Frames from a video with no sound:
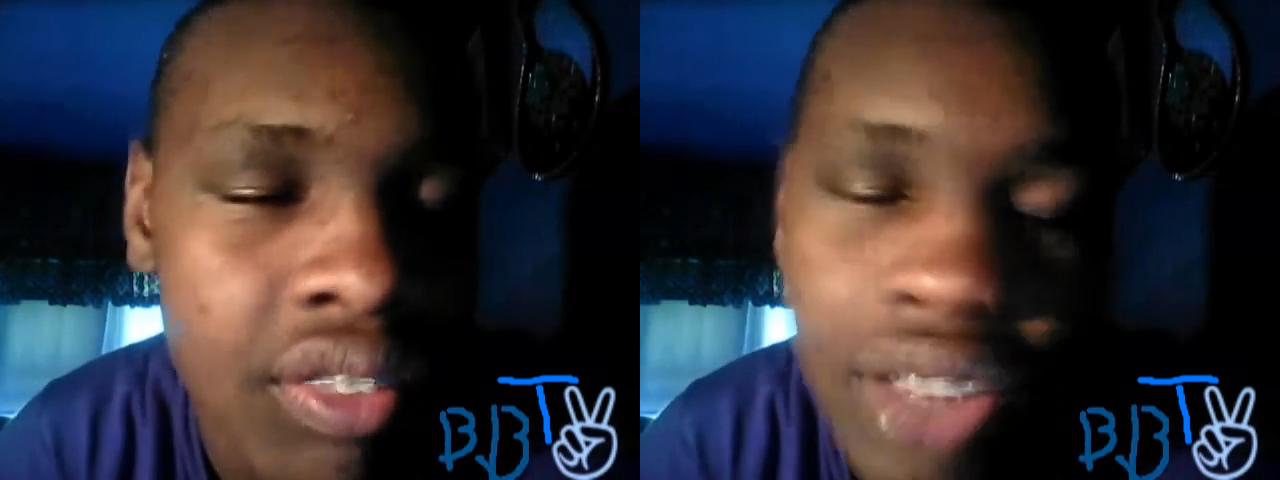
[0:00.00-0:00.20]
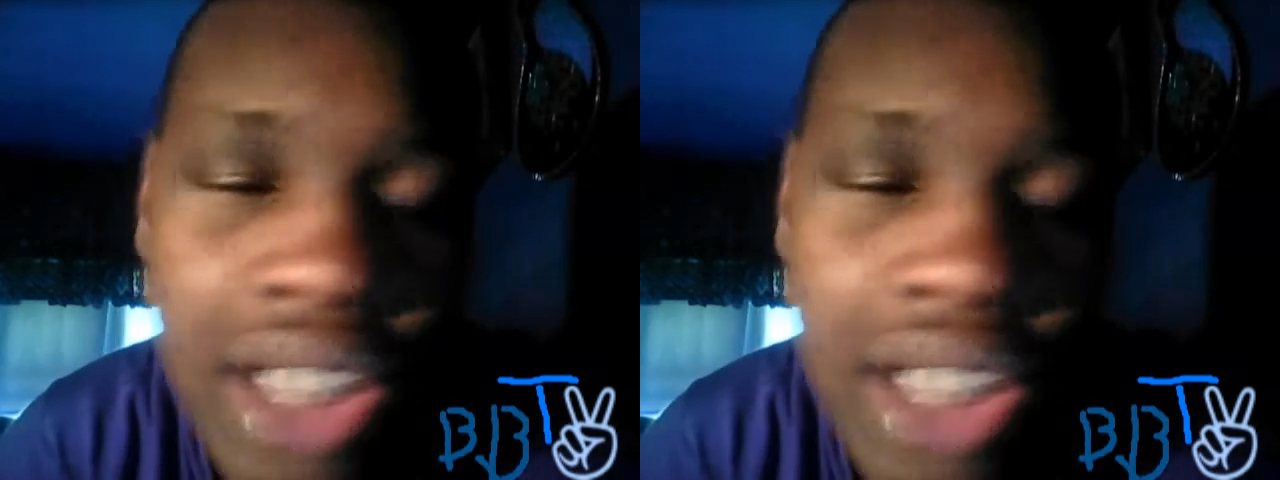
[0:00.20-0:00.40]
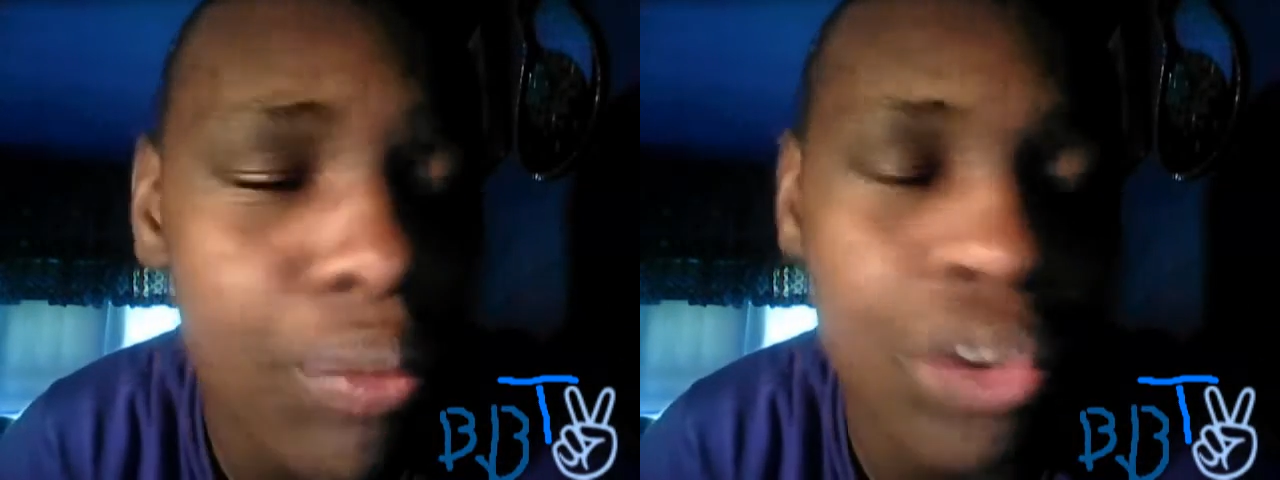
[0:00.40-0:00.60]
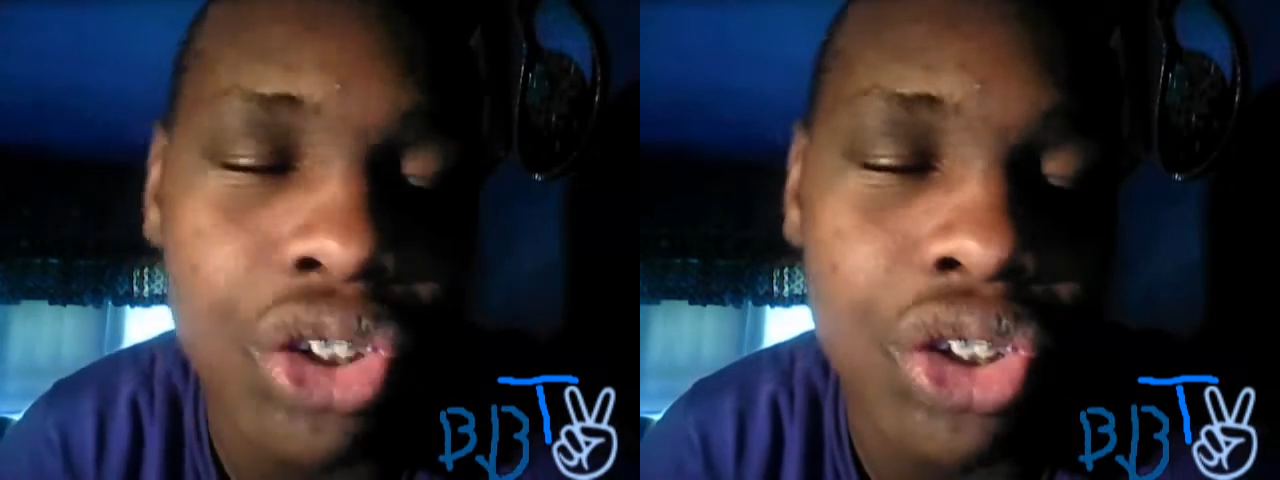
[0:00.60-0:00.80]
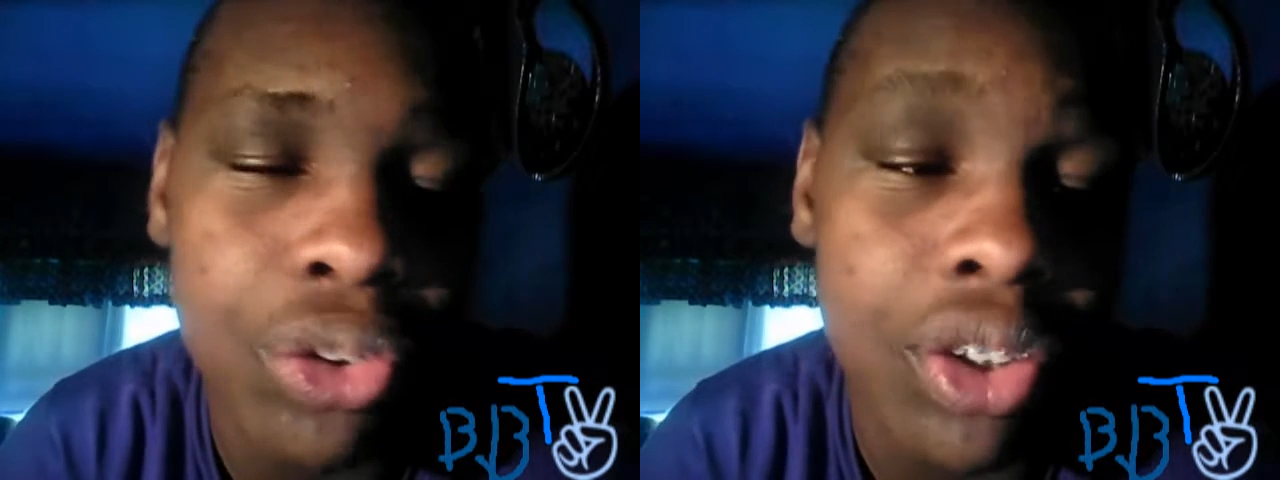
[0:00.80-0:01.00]
I wouldn't
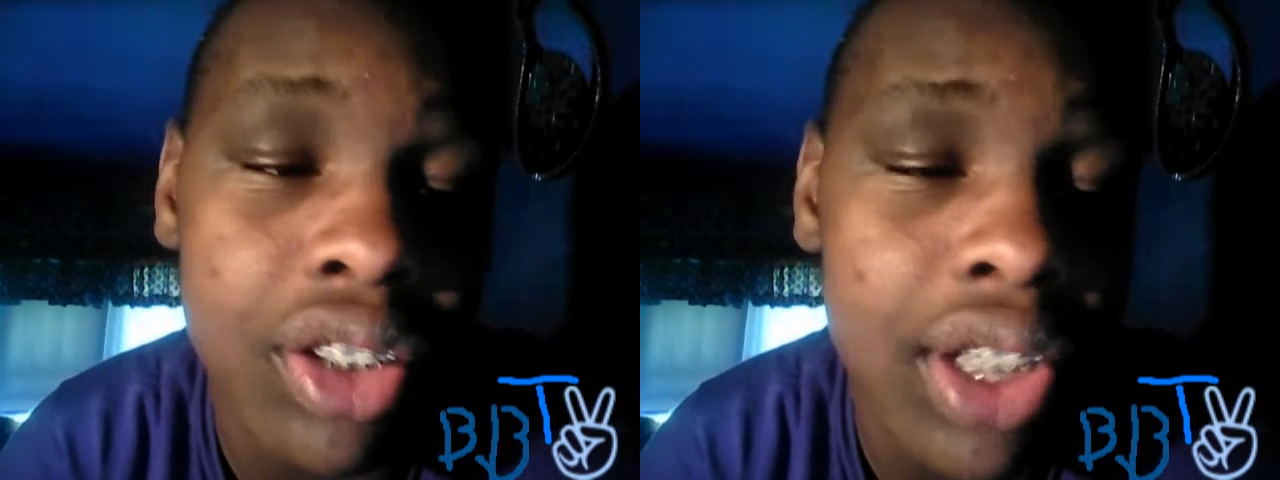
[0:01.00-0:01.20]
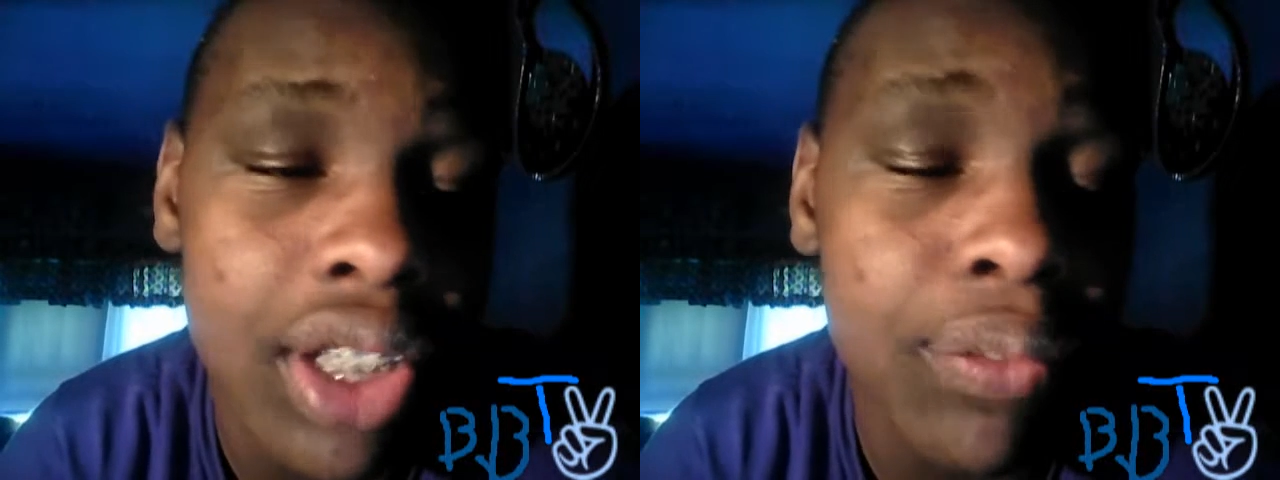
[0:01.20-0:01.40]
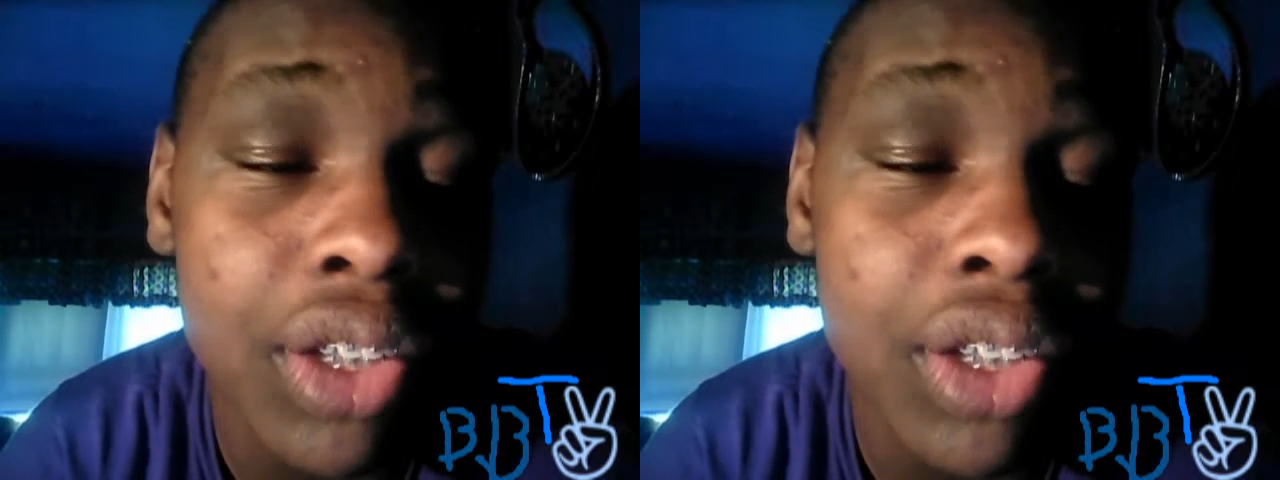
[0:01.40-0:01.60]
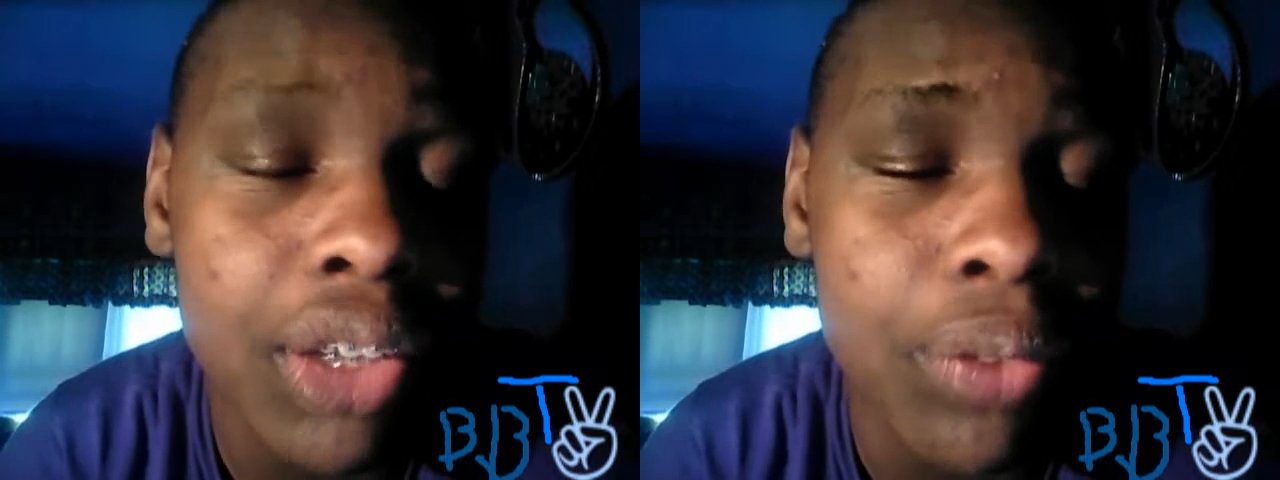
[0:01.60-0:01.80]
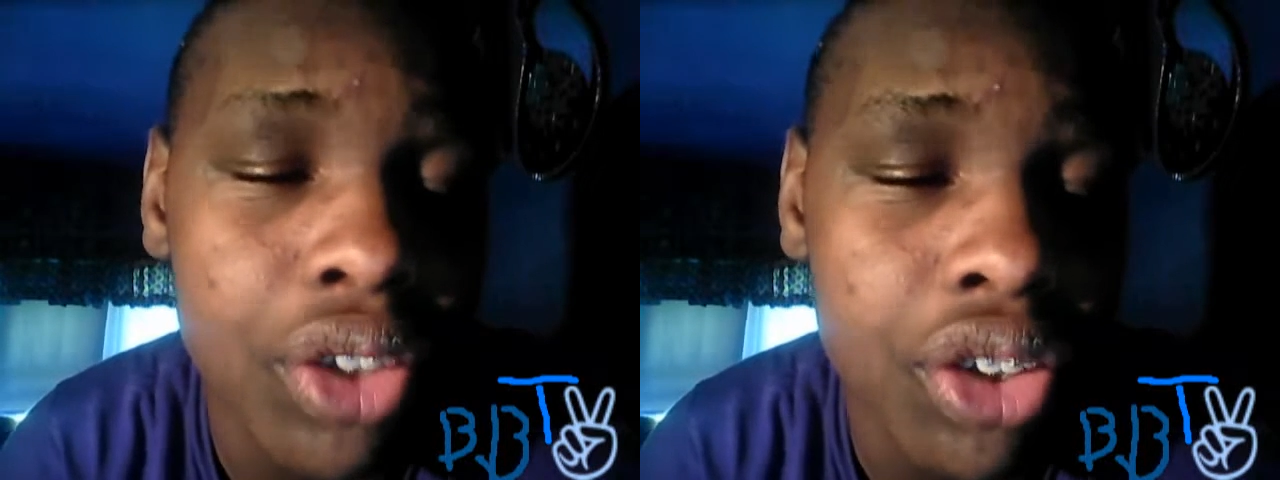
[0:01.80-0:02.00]
do it. I really
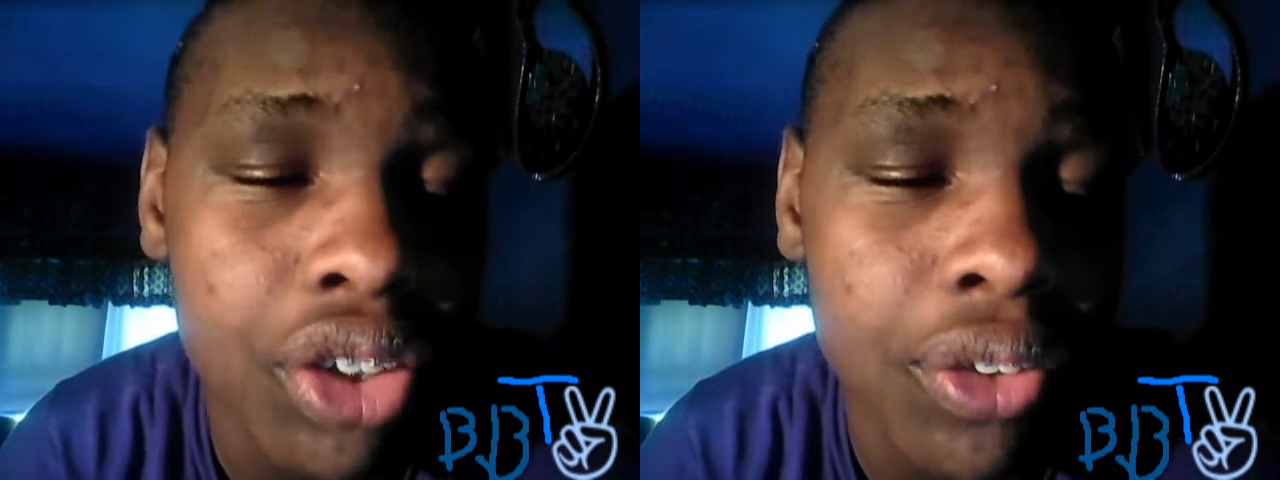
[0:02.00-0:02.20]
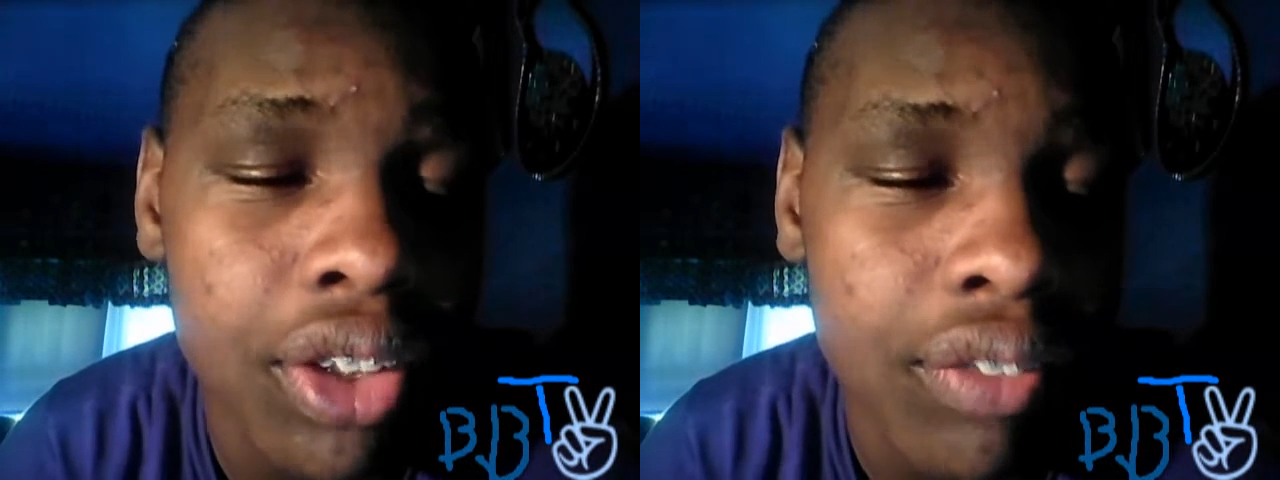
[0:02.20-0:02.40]
wouldn't do it.